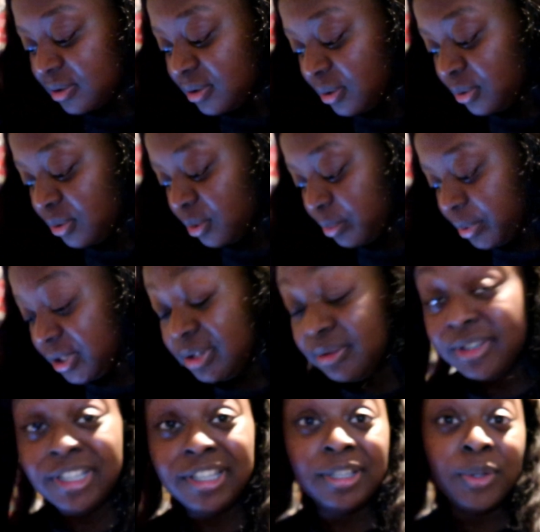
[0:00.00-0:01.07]
don't nobody
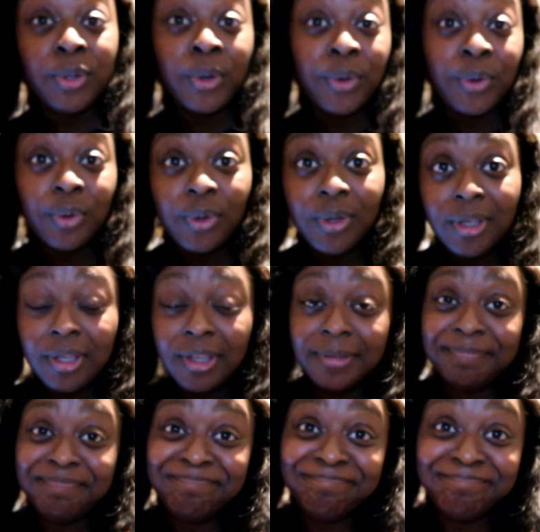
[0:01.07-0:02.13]
really know
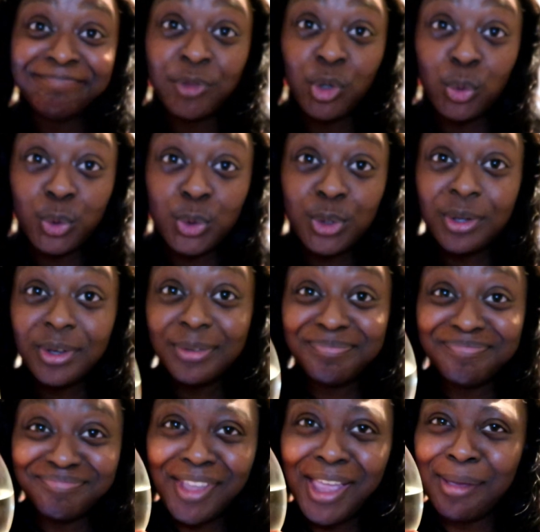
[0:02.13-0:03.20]
also
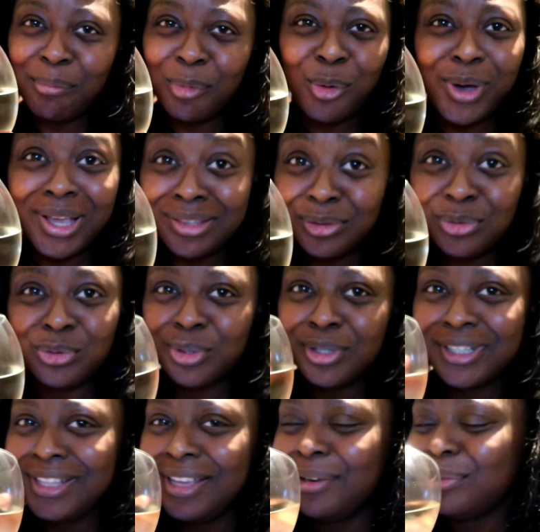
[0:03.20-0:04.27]
i'm quite
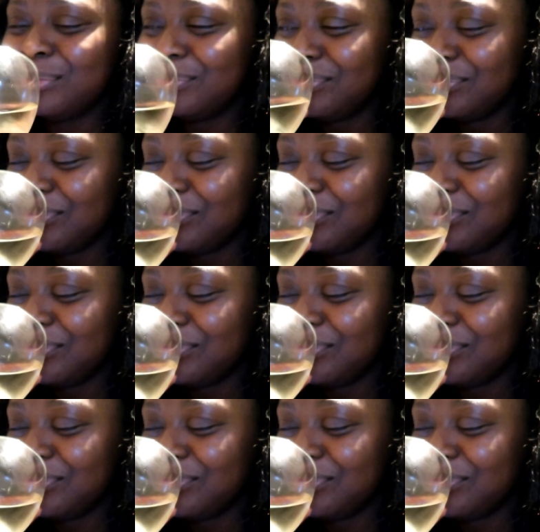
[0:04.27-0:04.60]
drunk now